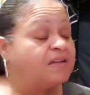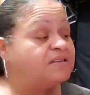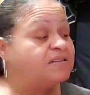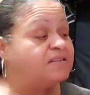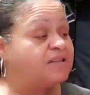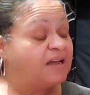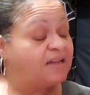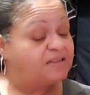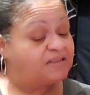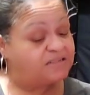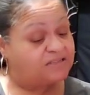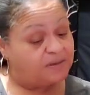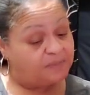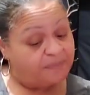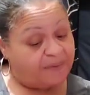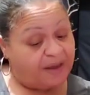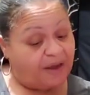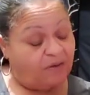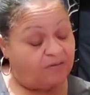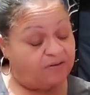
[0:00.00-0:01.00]
setting
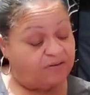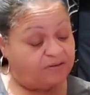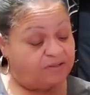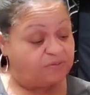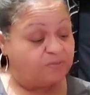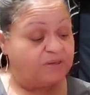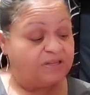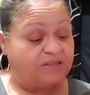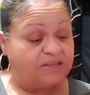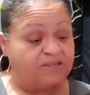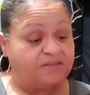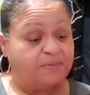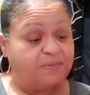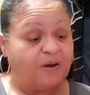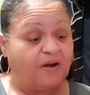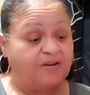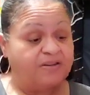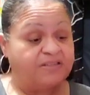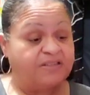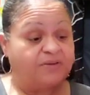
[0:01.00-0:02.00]
some boundaries with this
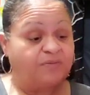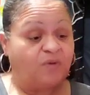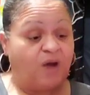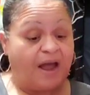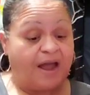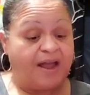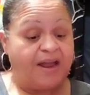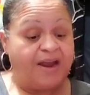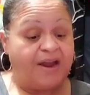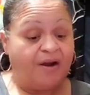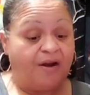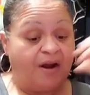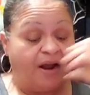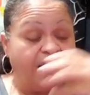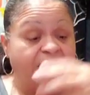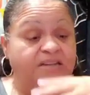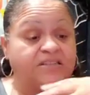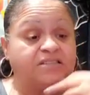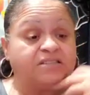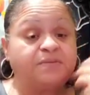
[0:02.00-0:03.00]
person right here,
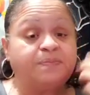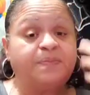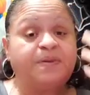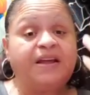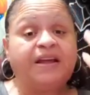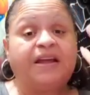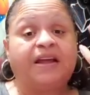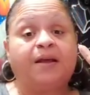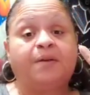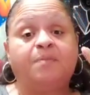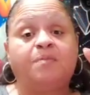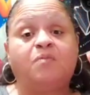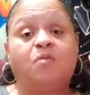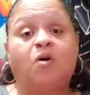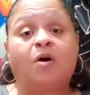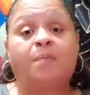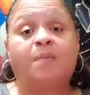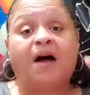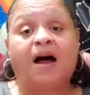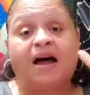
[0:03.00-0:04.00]
and speaking
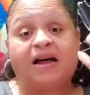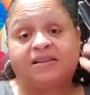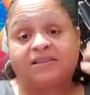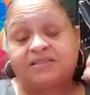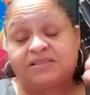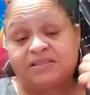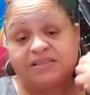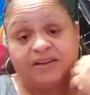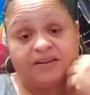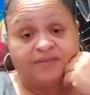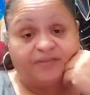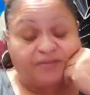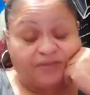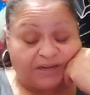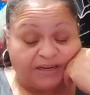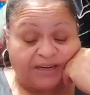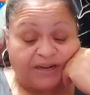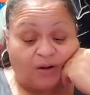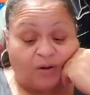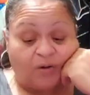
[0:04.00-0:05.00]
more
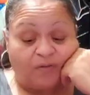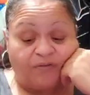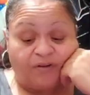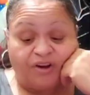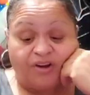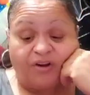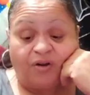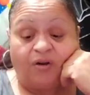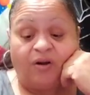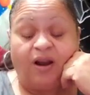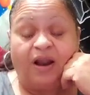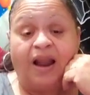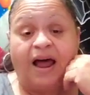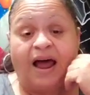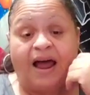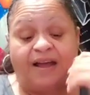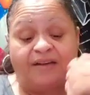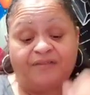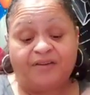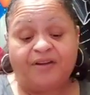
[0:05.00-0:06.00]
positively over your
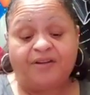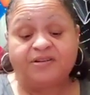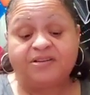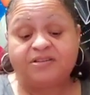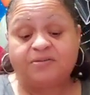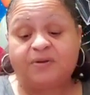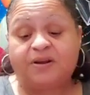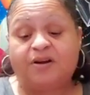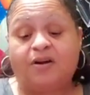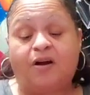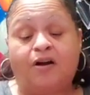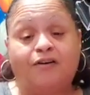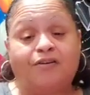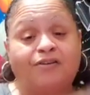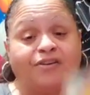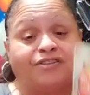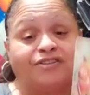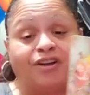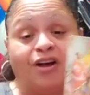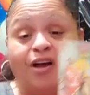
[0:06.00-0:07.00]
life here, sweetheart,
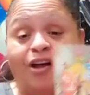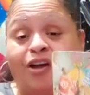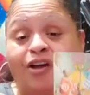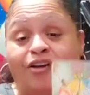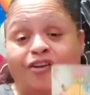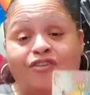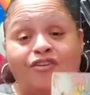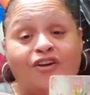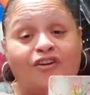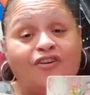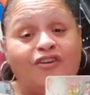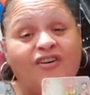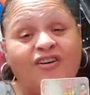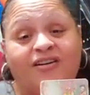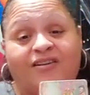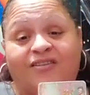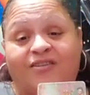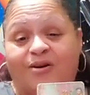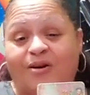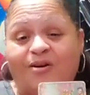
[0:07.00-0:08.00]
because you
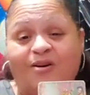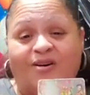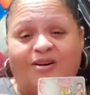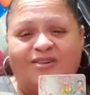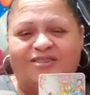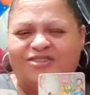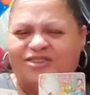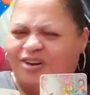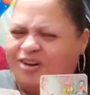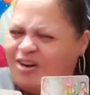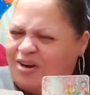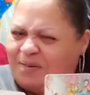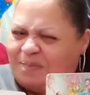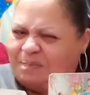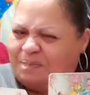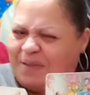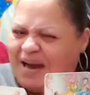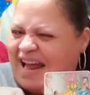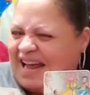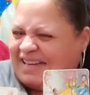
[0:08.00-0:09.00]
look good. You look
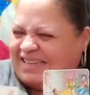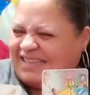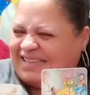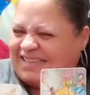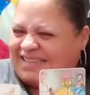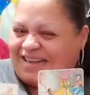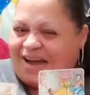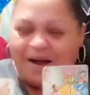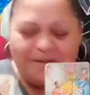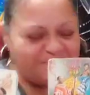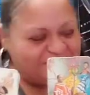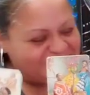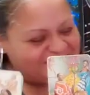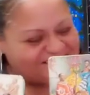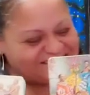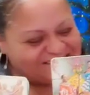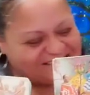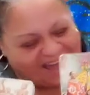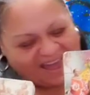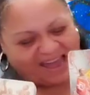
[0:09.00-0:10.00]
blessed. I'm
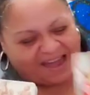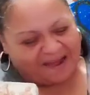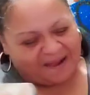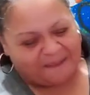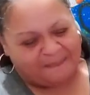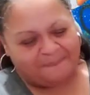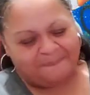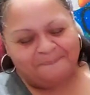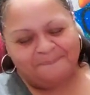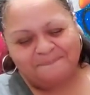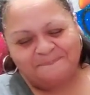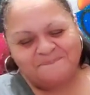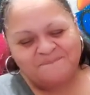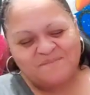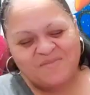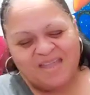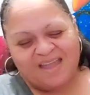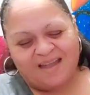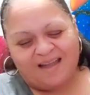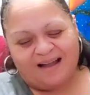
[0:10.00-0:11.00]
just saying.
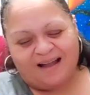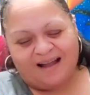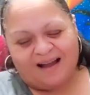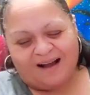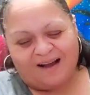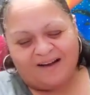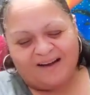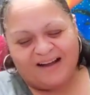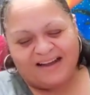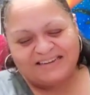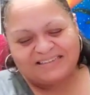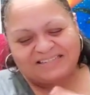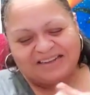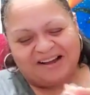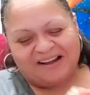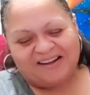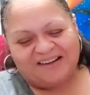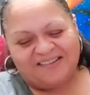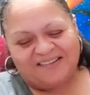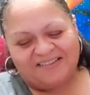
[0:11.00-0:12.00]
All right,
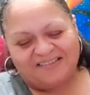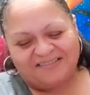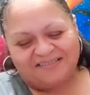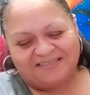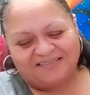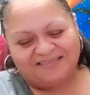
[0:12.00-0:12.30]
y'all.